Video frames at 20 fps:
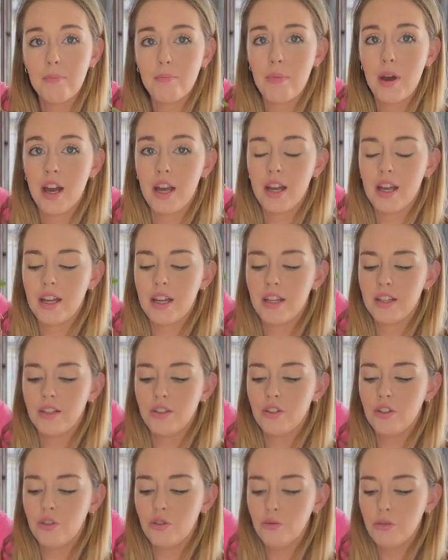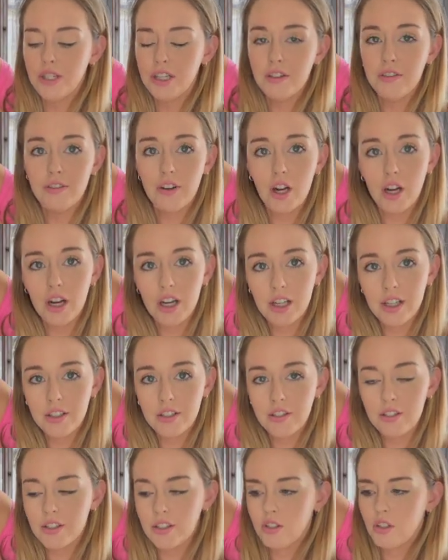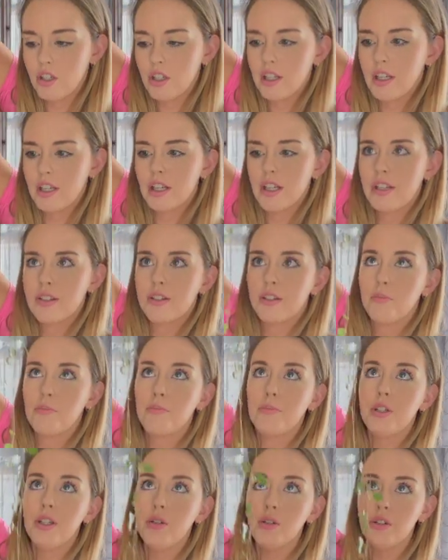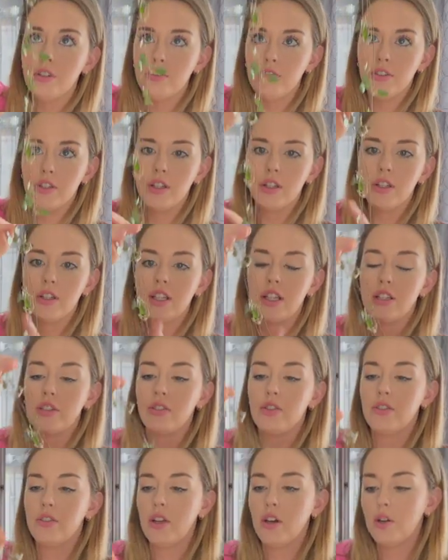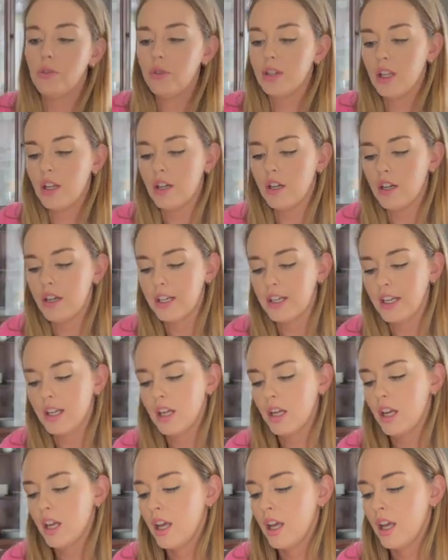my string of hearts. She is beautiful and so long.